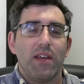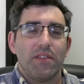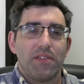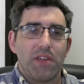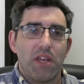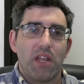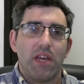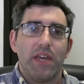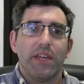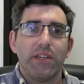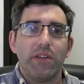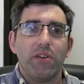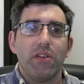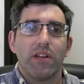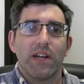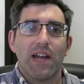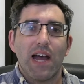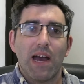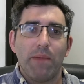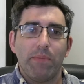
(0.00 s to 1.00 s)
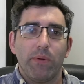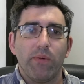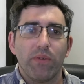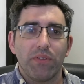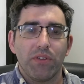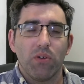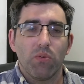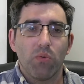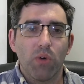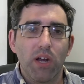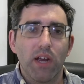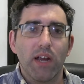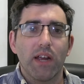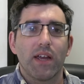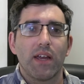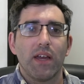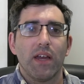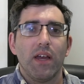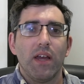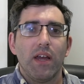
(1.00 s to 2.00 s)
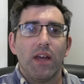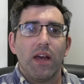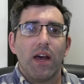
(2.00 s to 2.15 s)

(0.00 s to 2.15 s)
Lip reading: they like you, they're happy with your work,